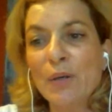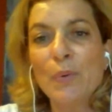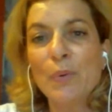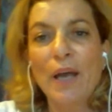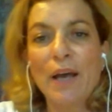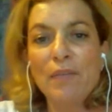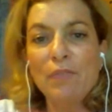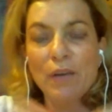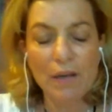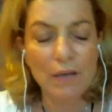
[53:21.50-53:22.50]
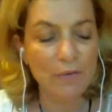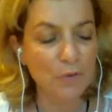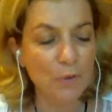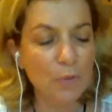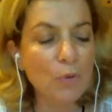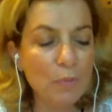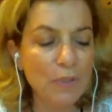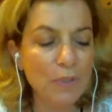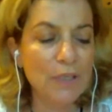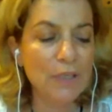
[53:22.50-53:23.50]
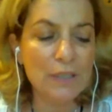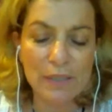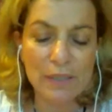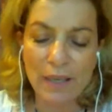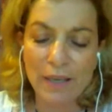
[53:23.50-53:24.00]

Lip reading: So we have a few more minutes,